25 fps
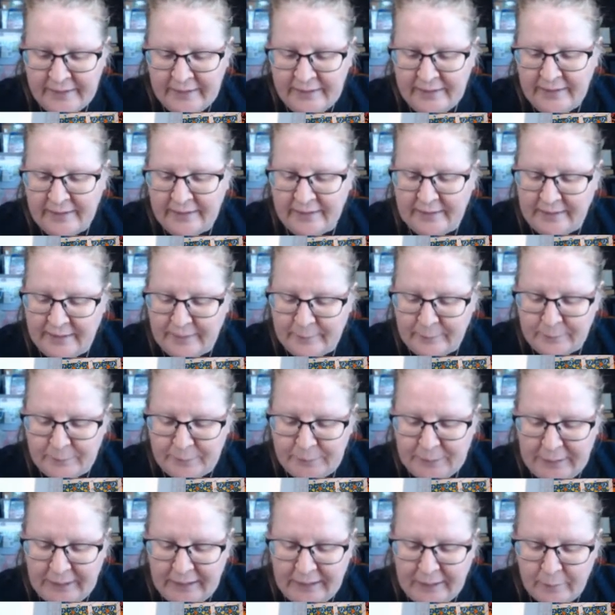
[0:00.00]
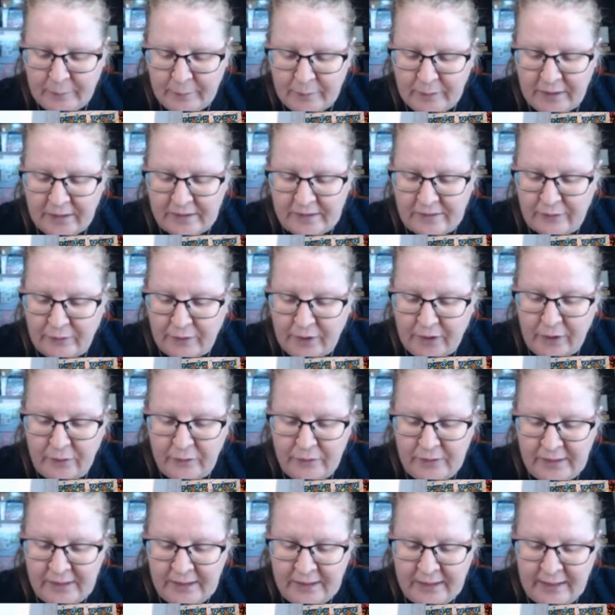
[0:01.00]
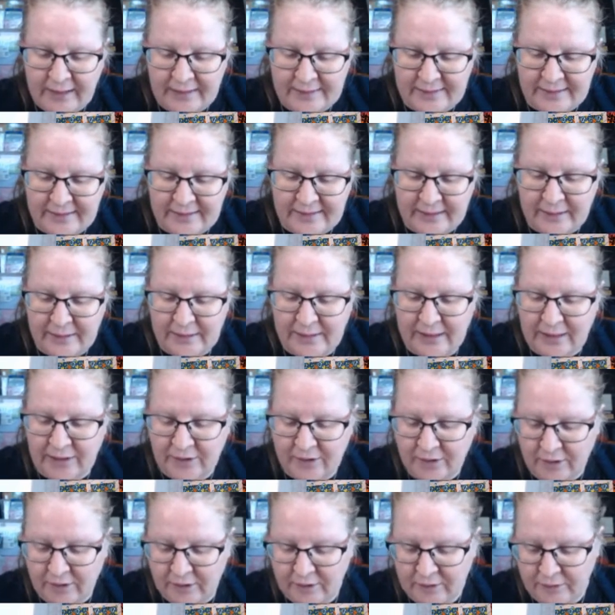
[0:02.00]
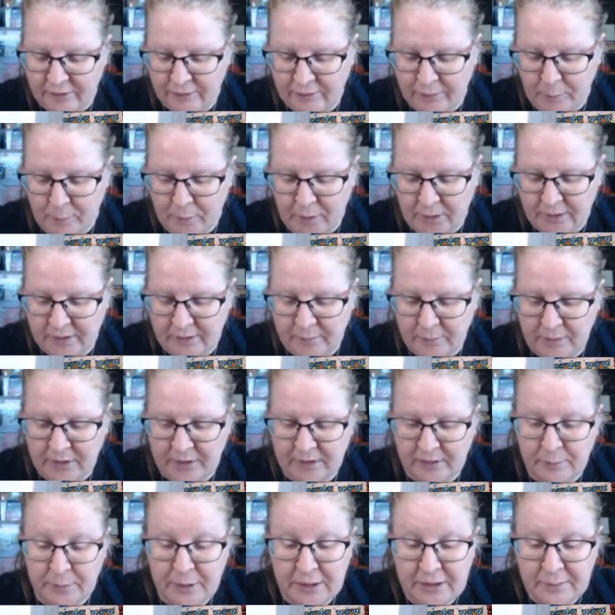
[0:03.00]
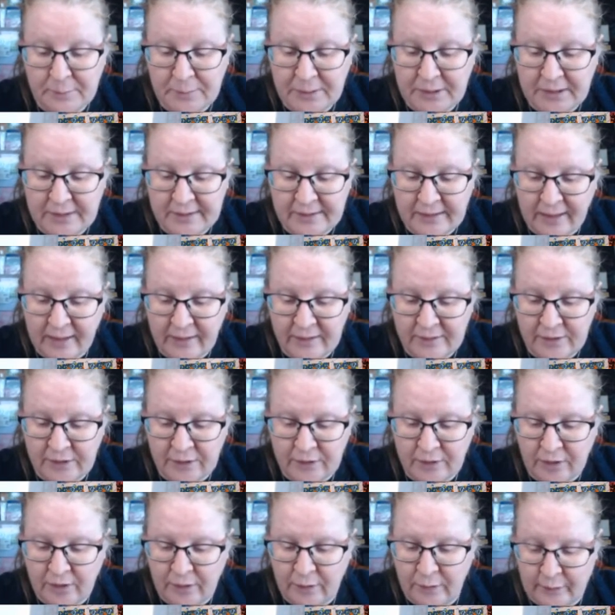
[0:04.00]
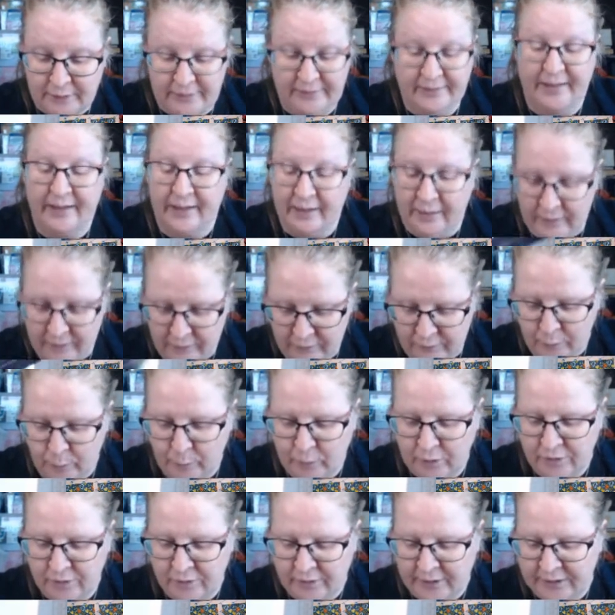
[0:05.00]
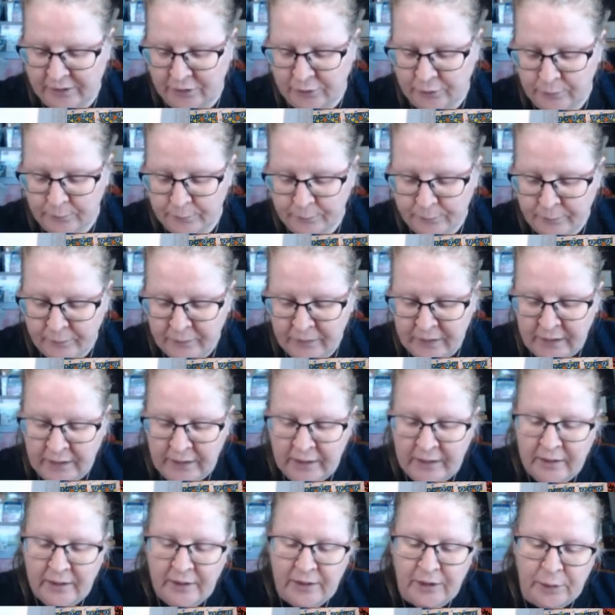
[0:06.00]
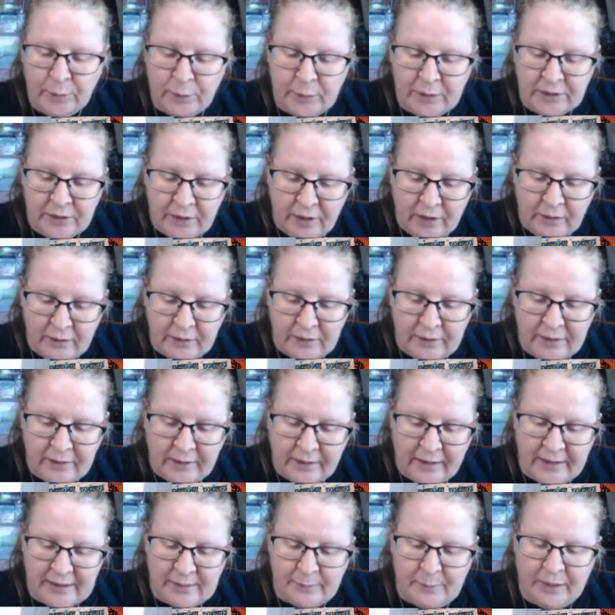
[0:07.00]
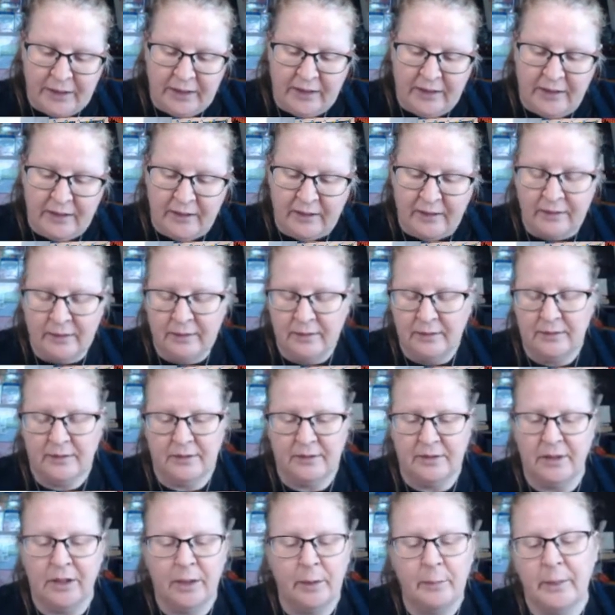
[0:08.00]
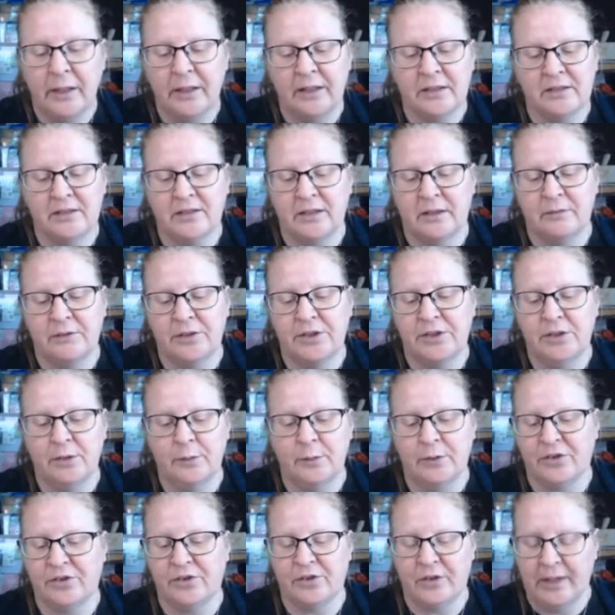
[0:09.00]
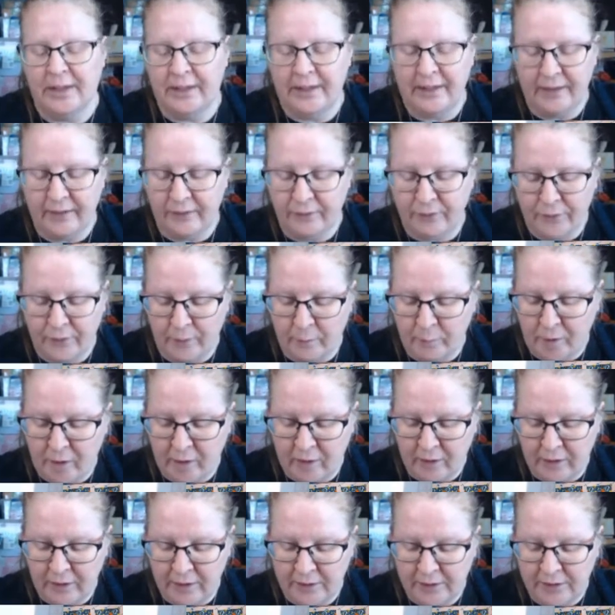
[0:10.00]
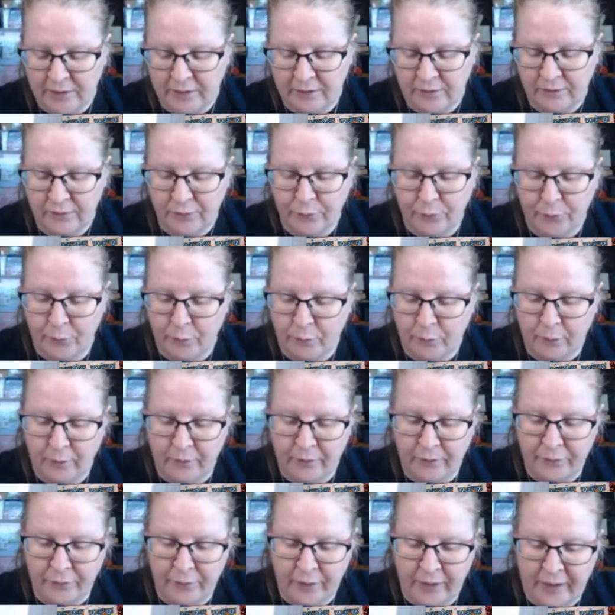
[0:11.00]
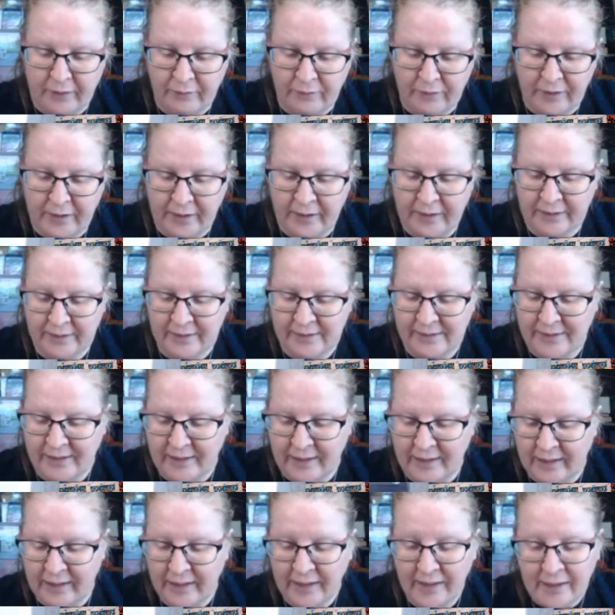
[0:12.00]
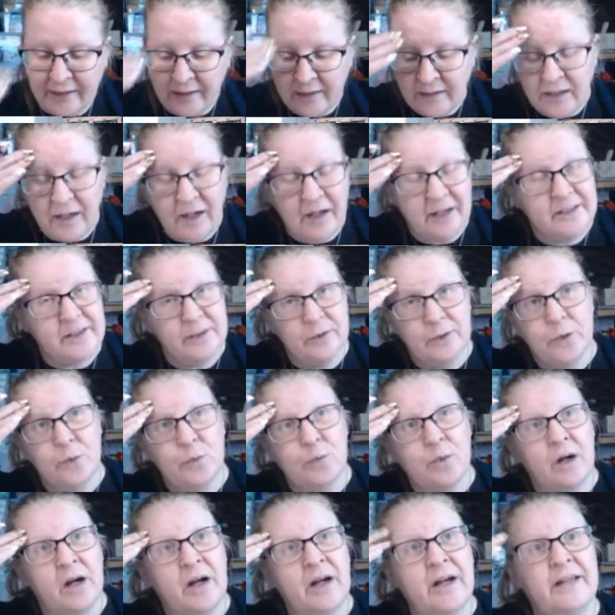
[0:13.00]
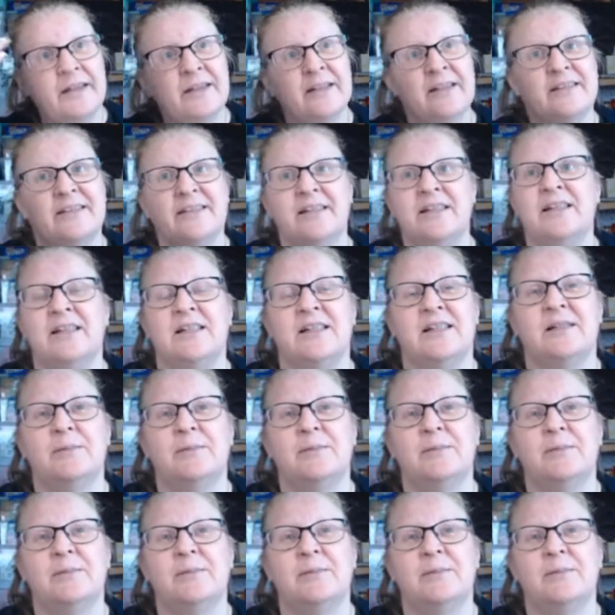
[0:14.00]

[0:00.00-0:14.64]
But yeah, because of COVID, he hasn't sent any chocolate for months and months and months. Because as you know, again, if you watch Rachel, you will know that there has been no mail service to Australia from Ireland for forever and a day. And I don't know why this is,